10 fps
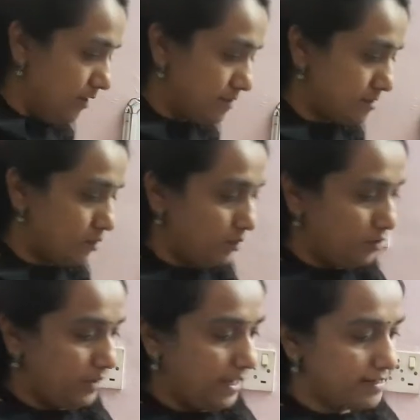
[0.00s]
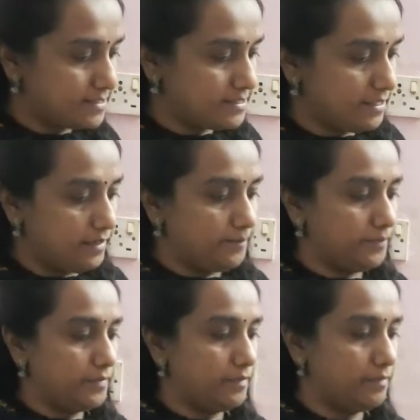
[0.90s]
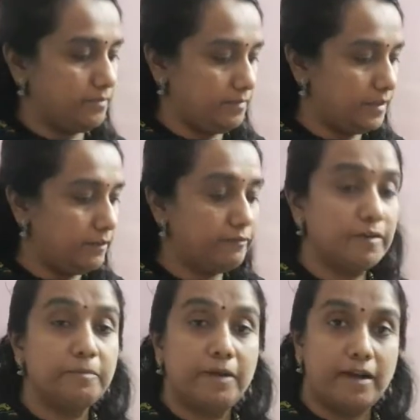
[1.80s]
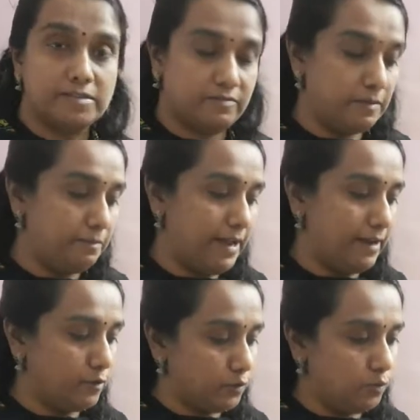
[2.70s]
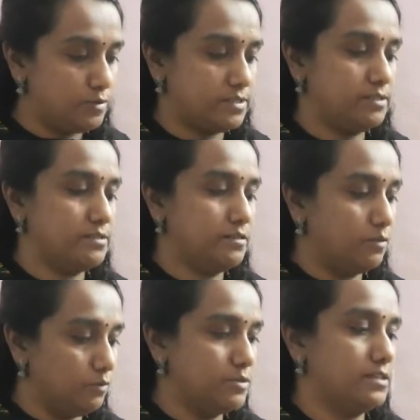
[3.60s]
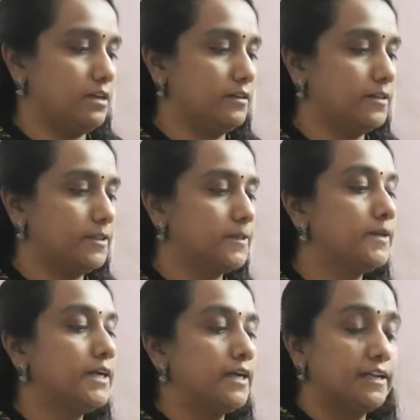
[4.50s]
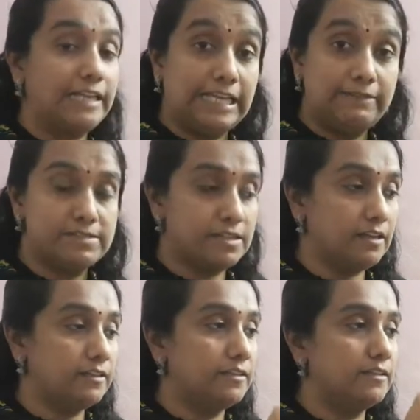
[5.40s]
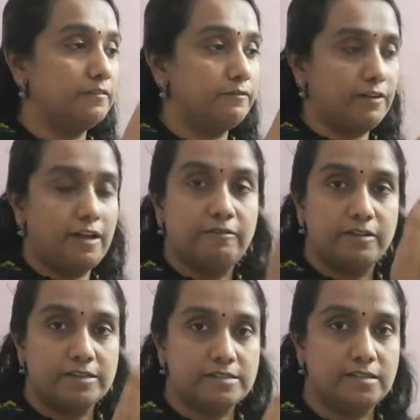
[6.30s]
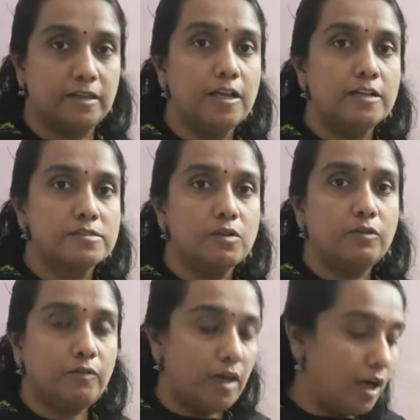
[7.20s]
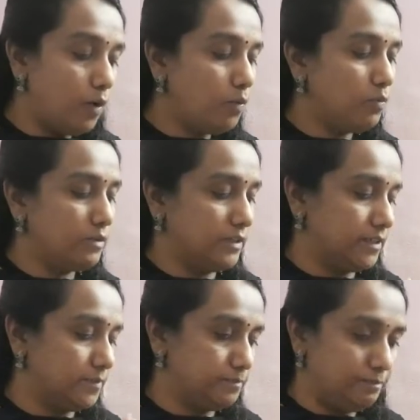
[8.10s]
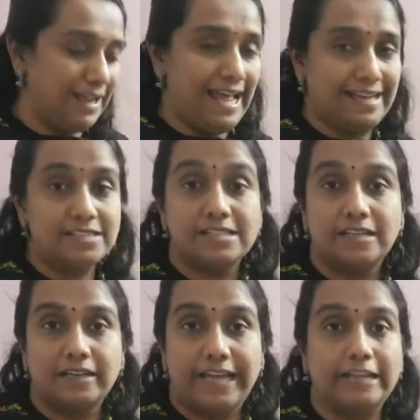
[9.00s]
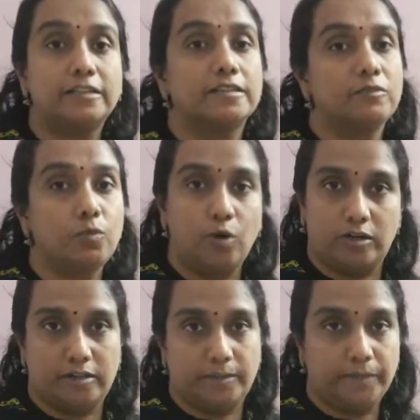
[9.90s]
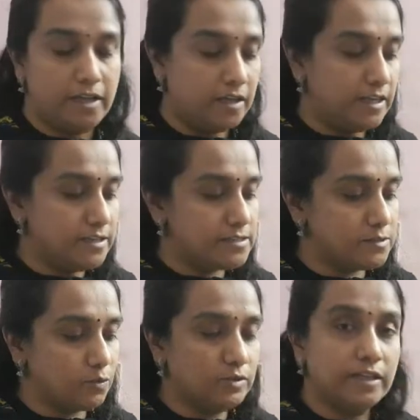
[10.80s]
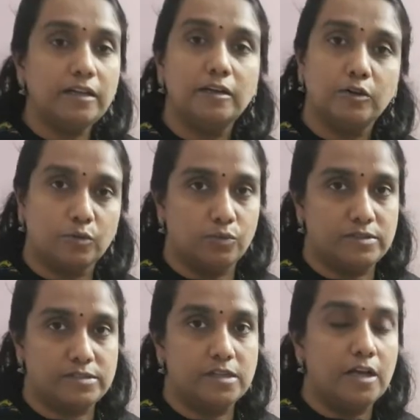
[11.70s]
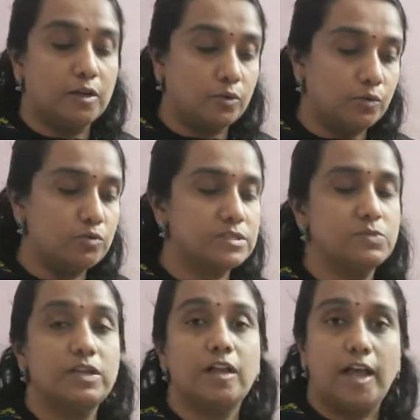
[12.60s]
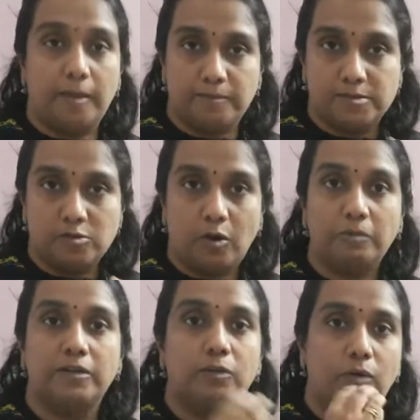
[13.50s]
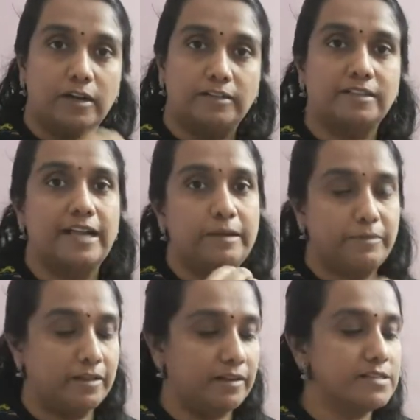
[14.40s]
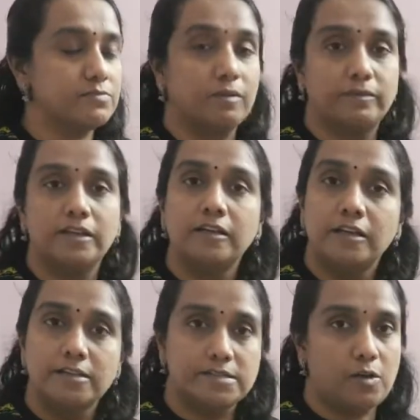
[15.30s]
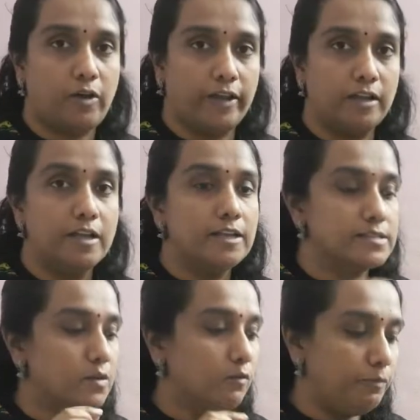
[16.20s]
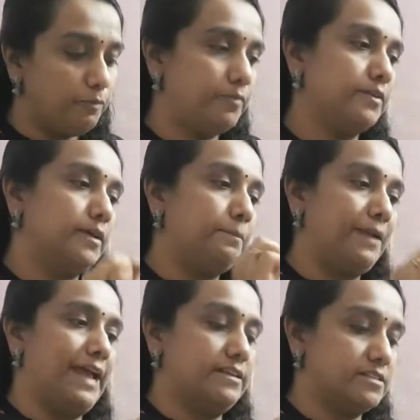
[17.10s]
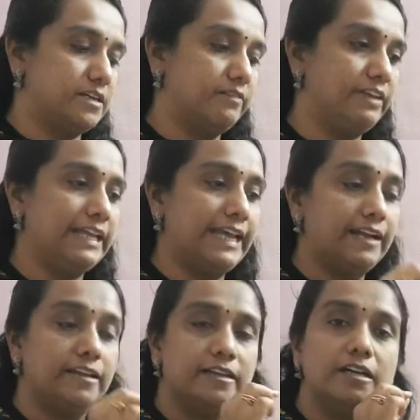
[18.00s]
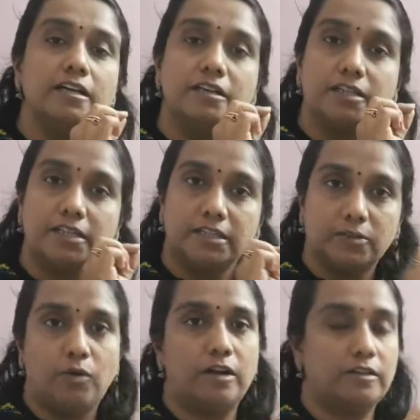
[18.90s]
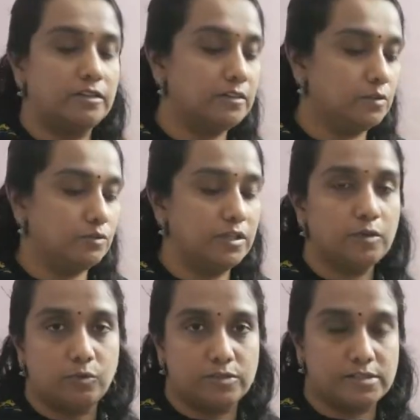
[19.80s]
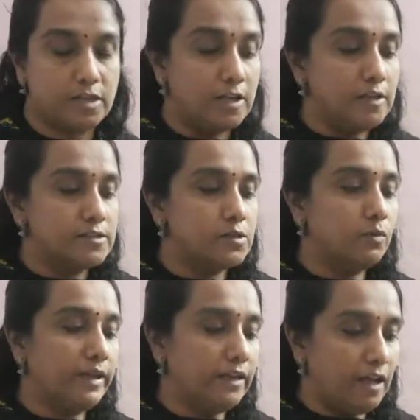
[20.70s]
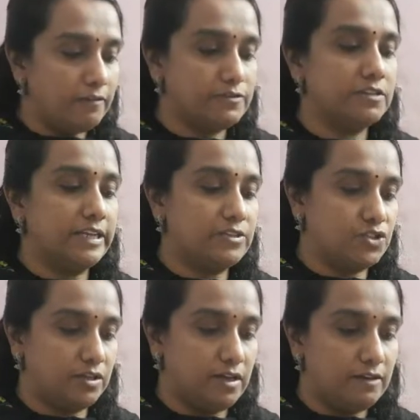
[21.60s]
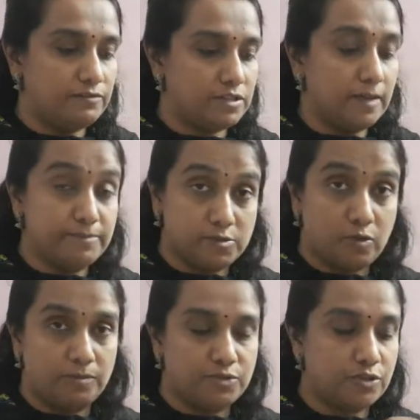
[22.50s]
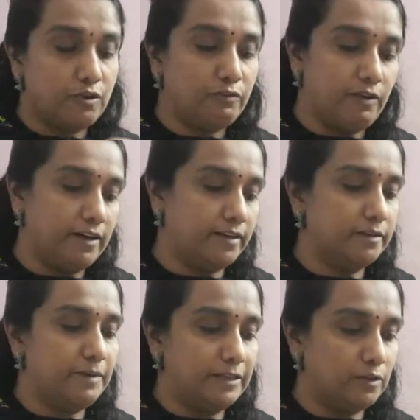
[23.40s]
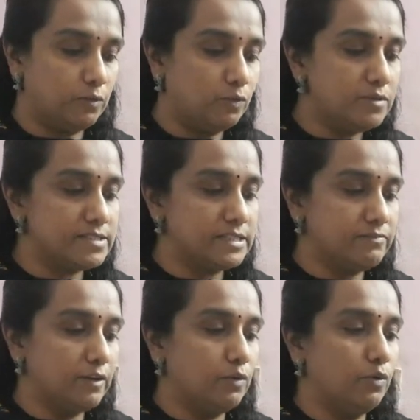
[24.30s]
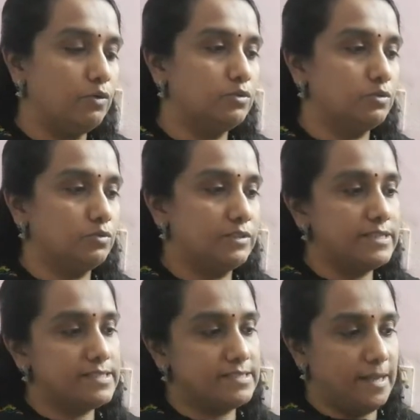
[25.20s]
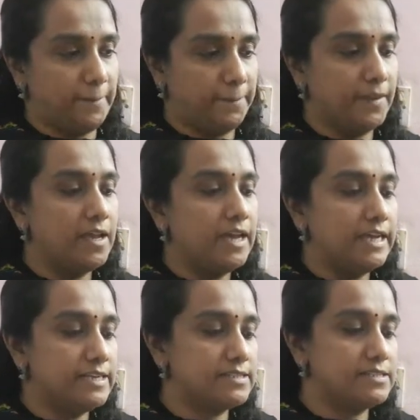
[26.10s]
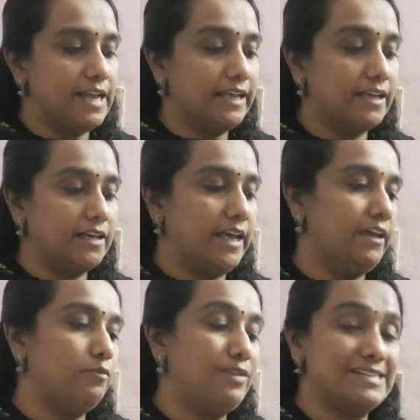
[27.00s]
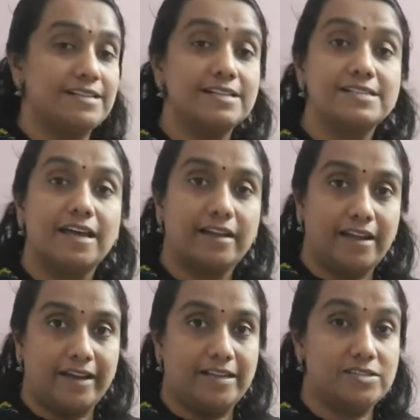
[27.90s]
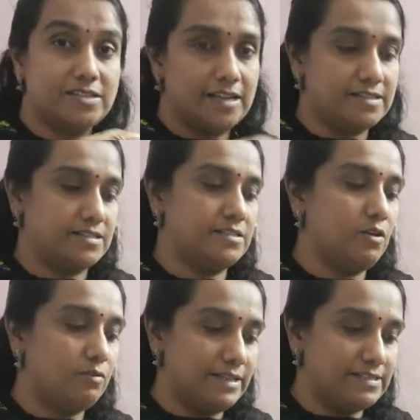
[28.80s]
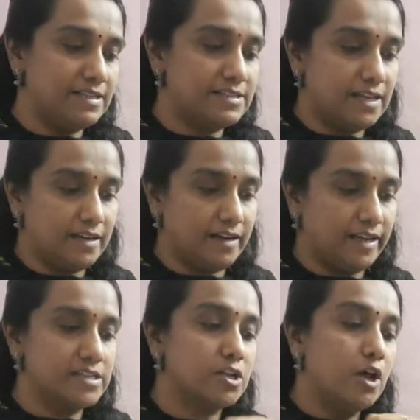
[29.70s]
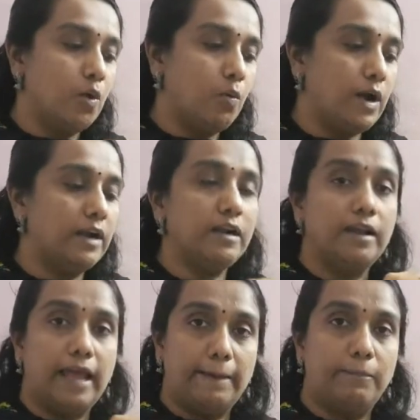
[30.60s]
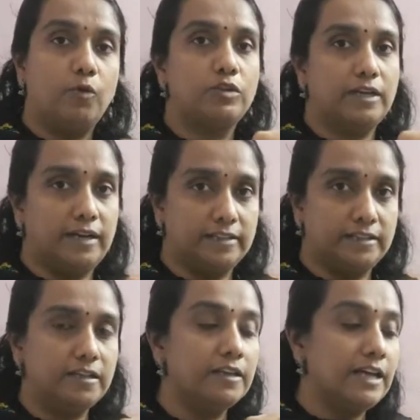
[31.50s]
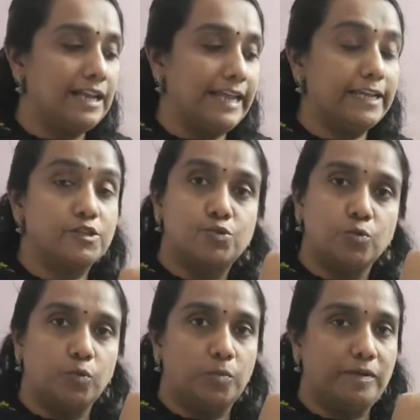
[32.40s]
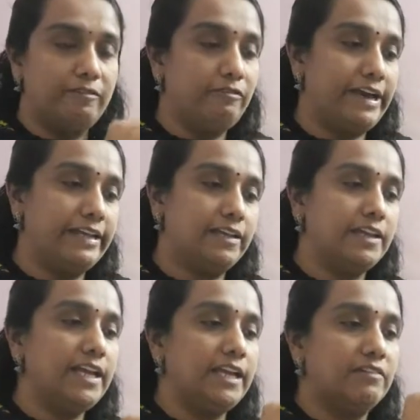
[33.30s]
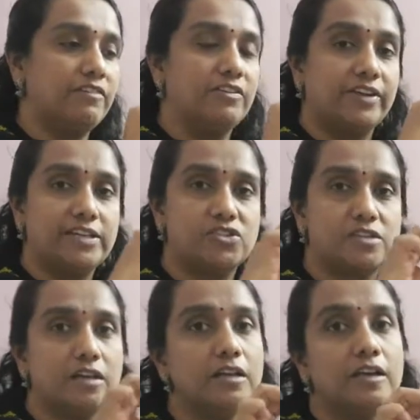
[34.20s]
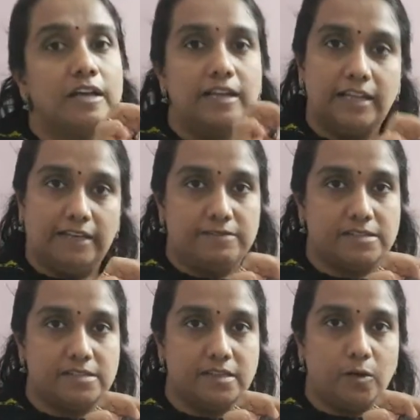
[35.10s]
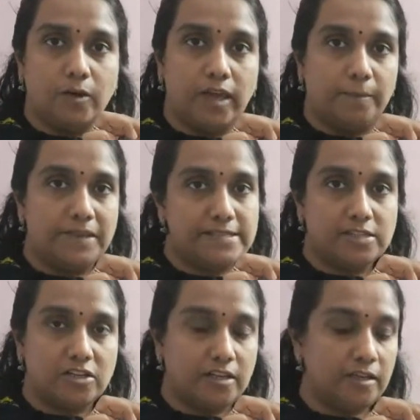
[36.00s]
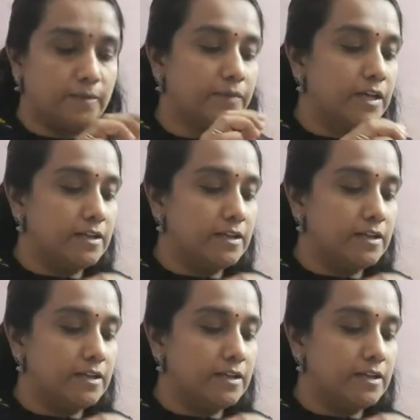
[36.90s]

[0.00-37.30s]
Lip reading: So you can see different parts of the plant. Roots are the, leaves are the, flower is the. So how the plant get water? It is through the roots. Roots will absorb the water and minerals from the soil. So the plant will get the water through the roots. So when after absorption of water by the roots, it will go through this stem. It is like a vessels are arranged, cells or vessels are arranged one above the other like a tube. Finally, it will reach the leaves. Okay, is it clear?